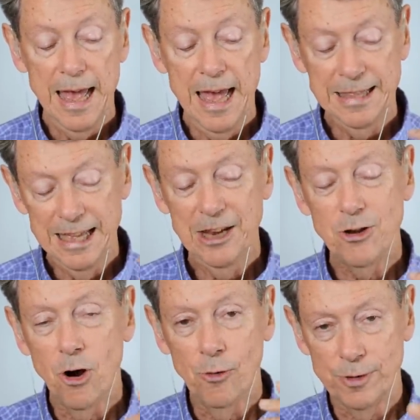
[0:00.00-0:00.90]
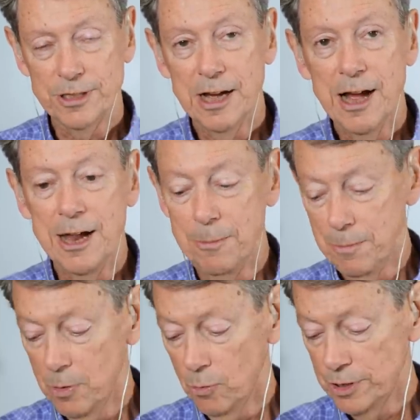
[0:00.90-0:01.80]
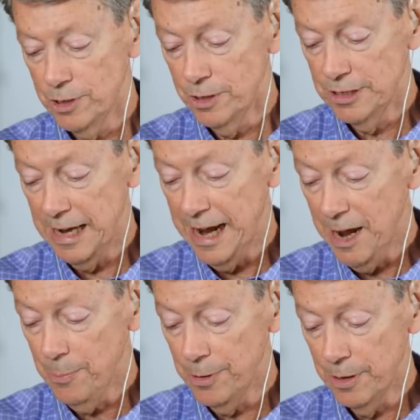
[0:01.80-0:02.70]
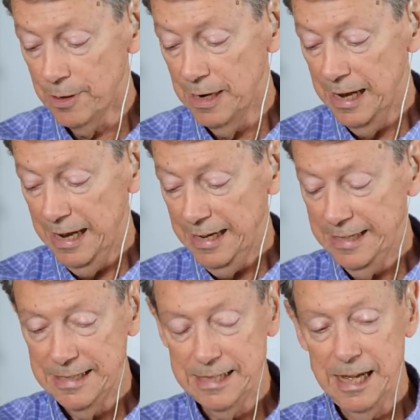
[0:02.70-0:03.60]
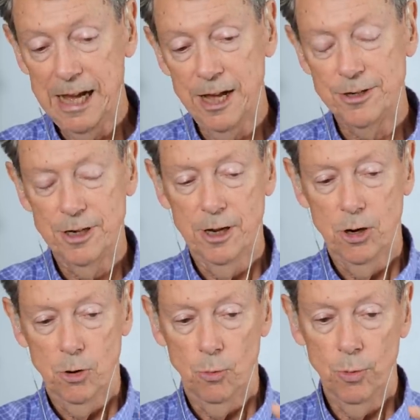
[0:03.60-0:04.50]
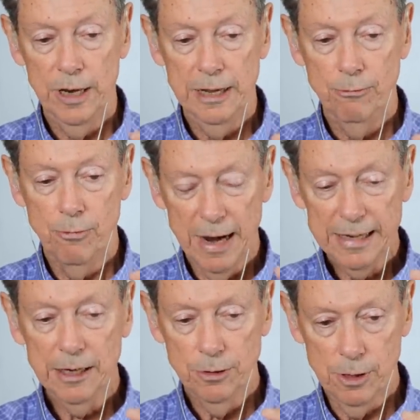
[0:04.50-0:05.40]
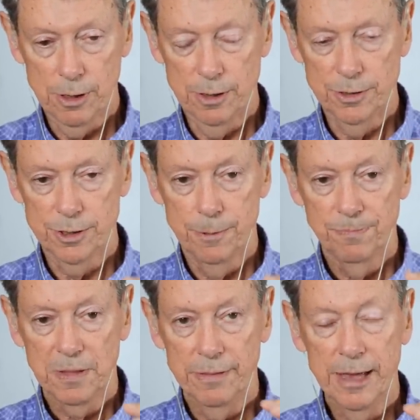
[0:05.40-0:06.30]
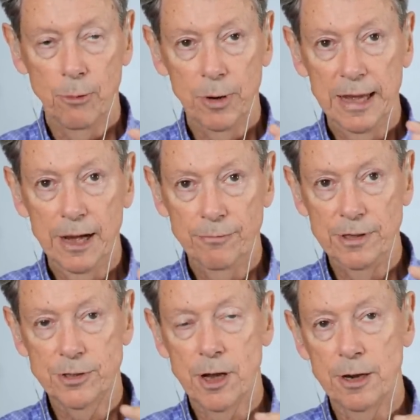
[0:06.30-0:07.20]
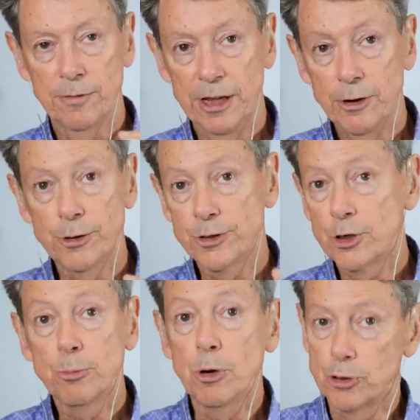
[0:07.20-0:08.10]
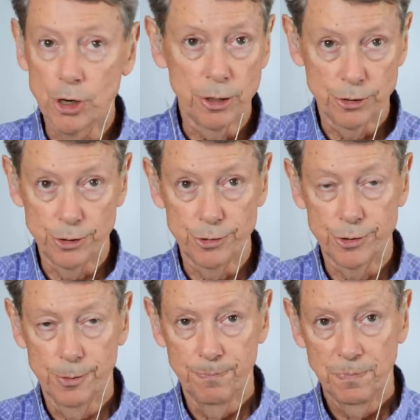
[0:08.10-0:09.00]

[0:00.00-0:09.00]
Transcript: and then over time, what starts to happen is that we recognize that we have these kind of inner turbochargers